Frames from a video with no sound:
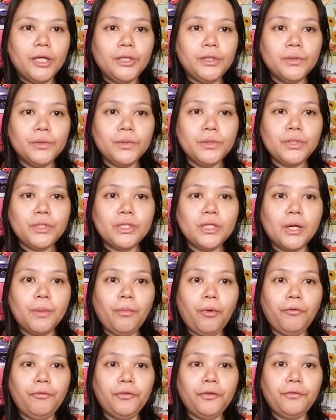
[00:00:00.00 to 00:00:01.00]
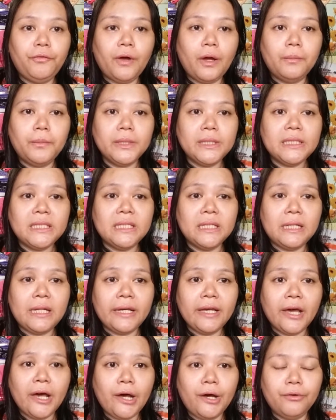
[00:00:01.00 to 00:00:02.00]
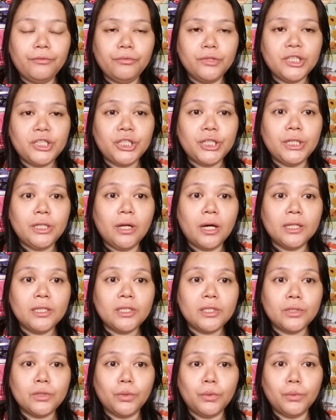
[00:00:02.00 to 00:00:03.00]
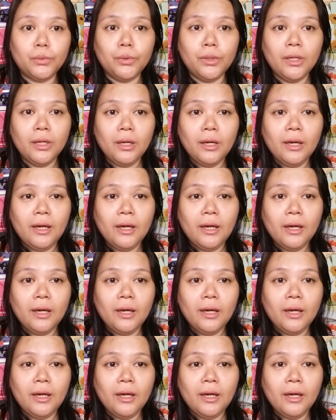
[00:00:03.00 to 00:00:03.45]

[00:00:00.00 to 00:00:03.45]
use some of the fabrics that I have, which are not sewn,